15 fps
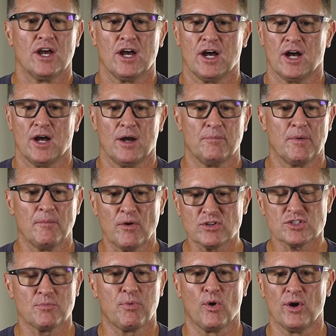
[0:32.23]
But
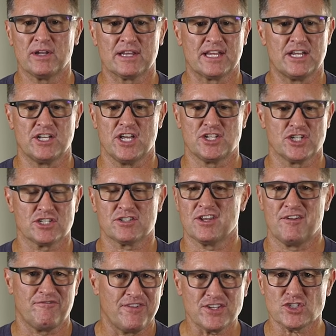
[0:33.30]
most importantly, it
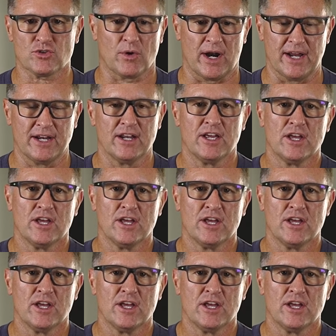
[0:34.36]
fits right.